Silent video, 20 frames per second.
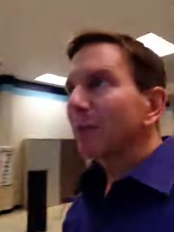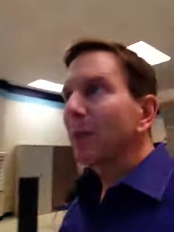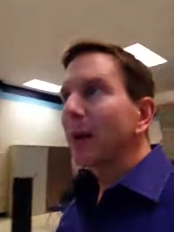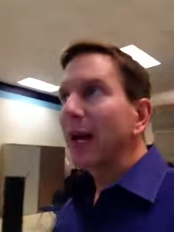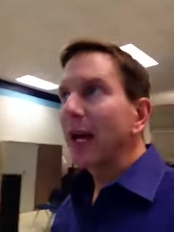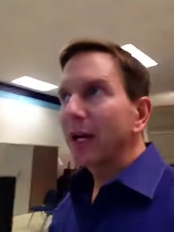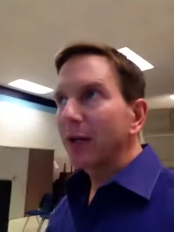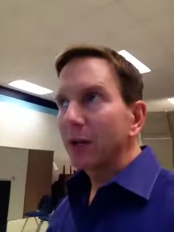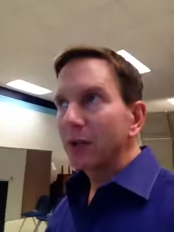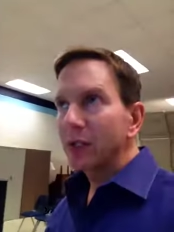
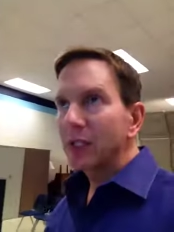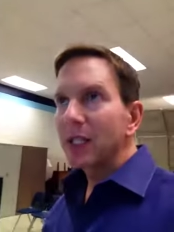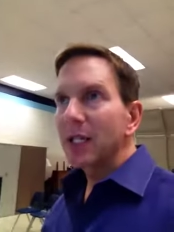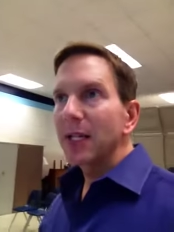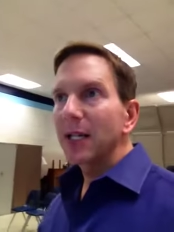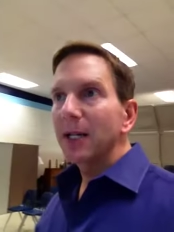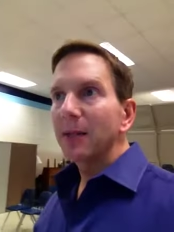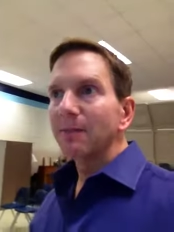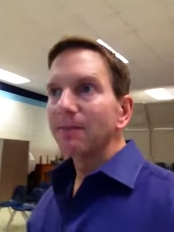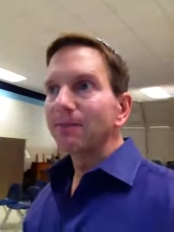patterns
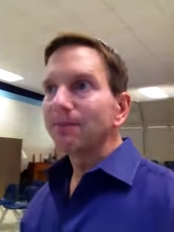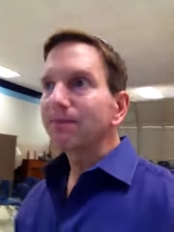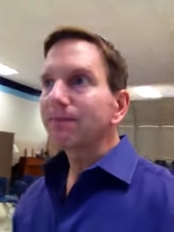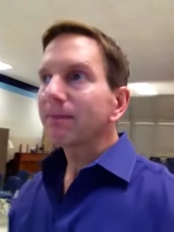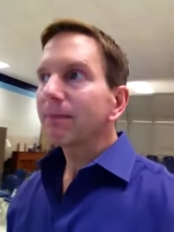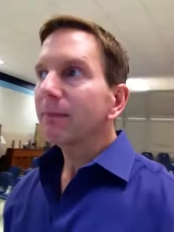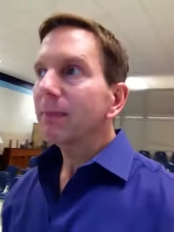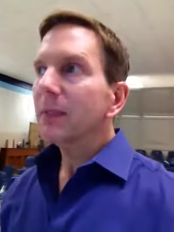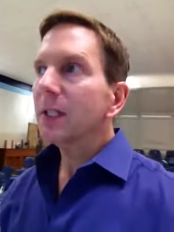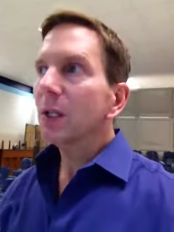again.
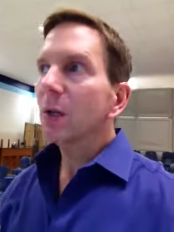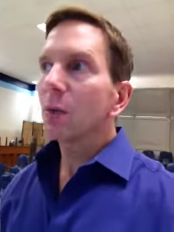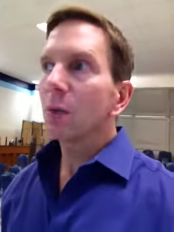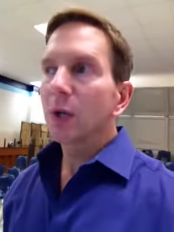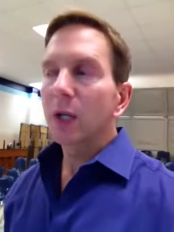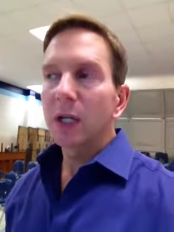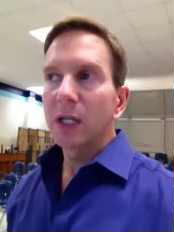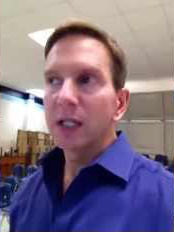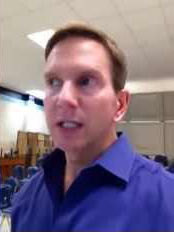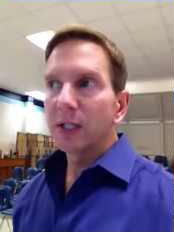
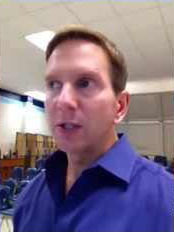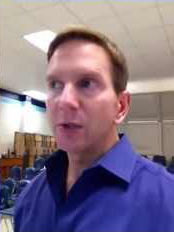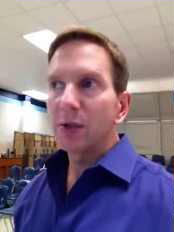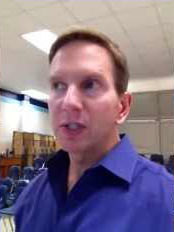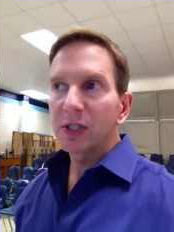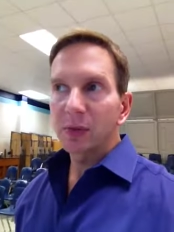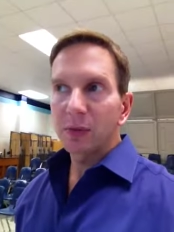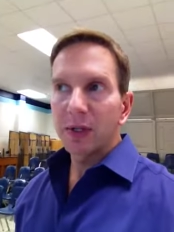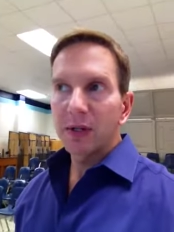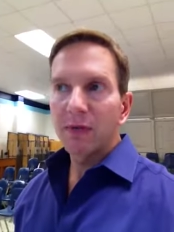We're going to
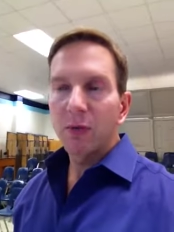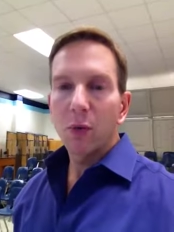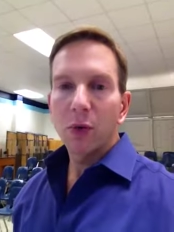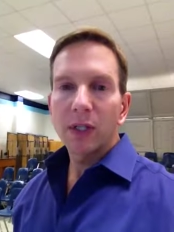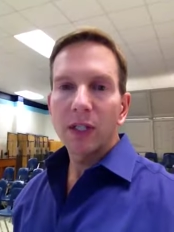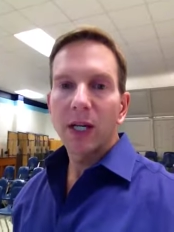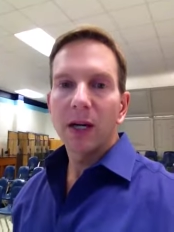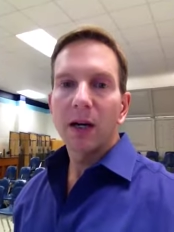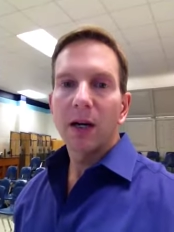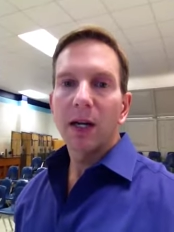use
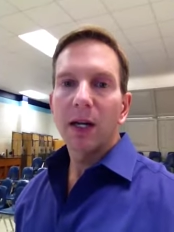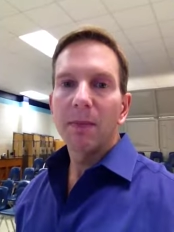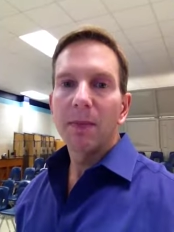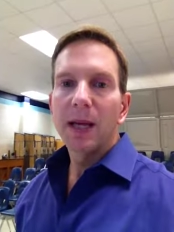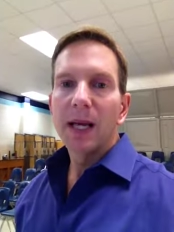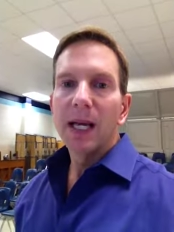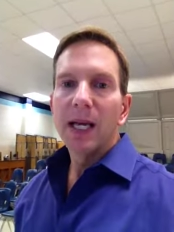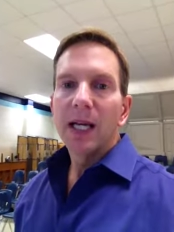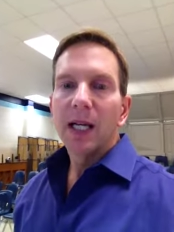3/4 time,